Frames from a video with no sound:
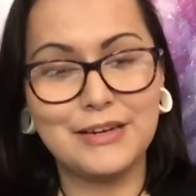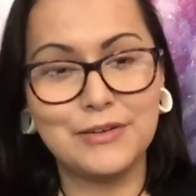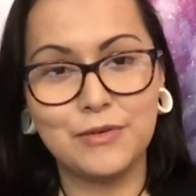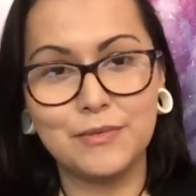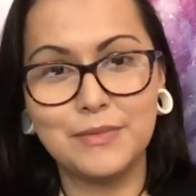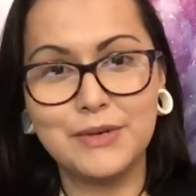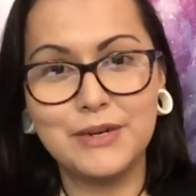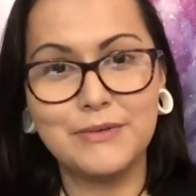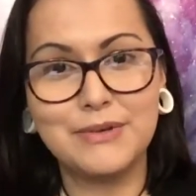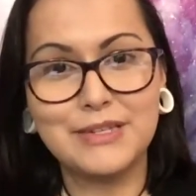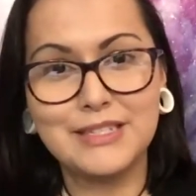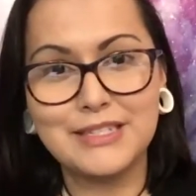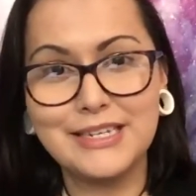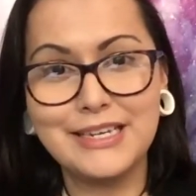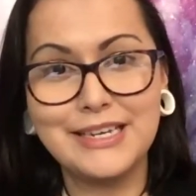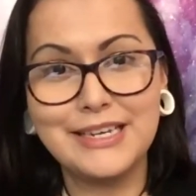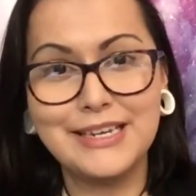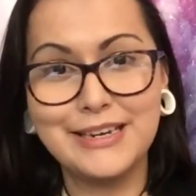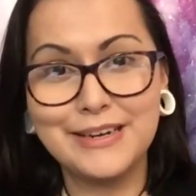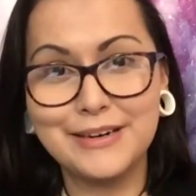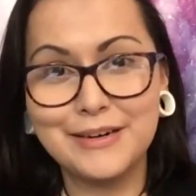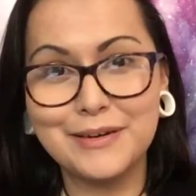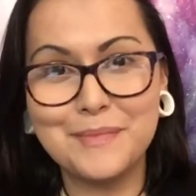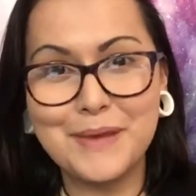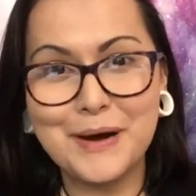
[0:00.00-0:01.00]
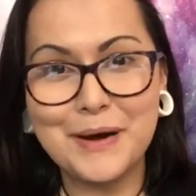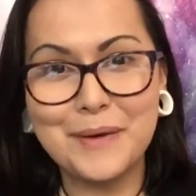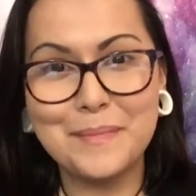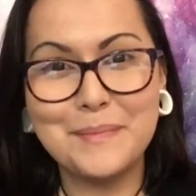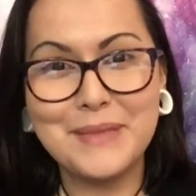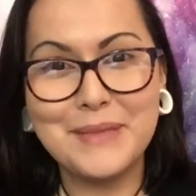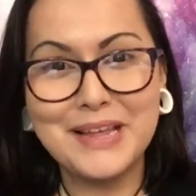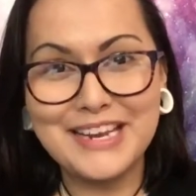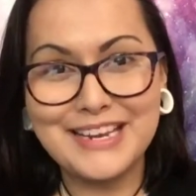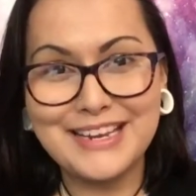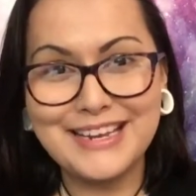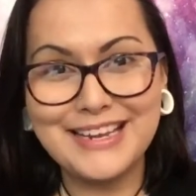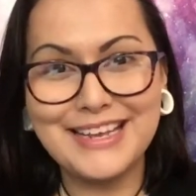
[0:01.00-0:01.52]
Nobody wants to hear about
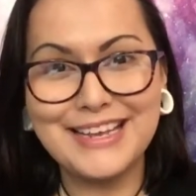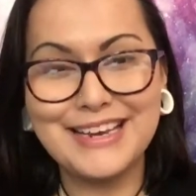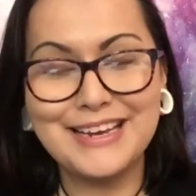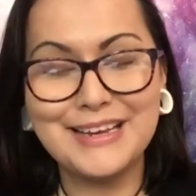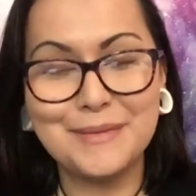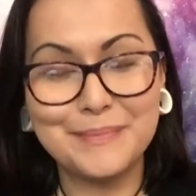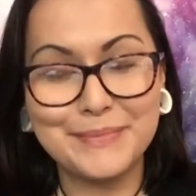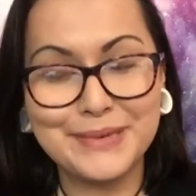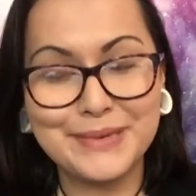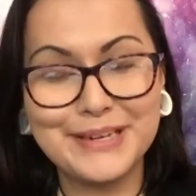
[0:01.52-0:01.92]
meditating,